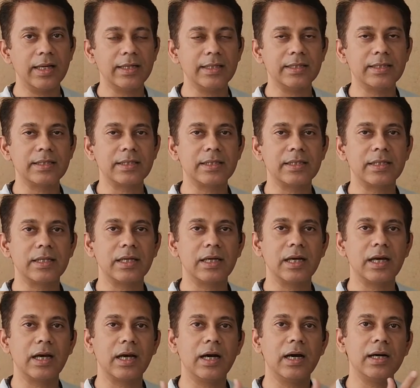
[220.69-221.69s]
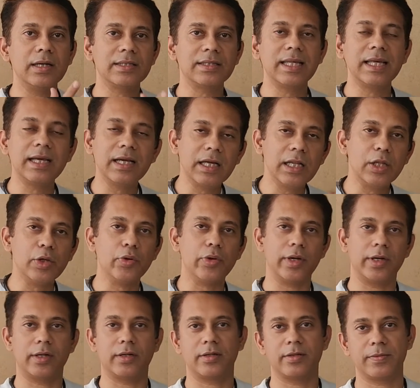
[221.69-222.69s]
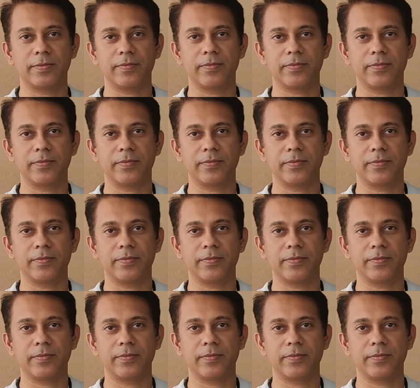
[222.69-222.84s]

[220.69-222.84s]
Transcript: is a single unit.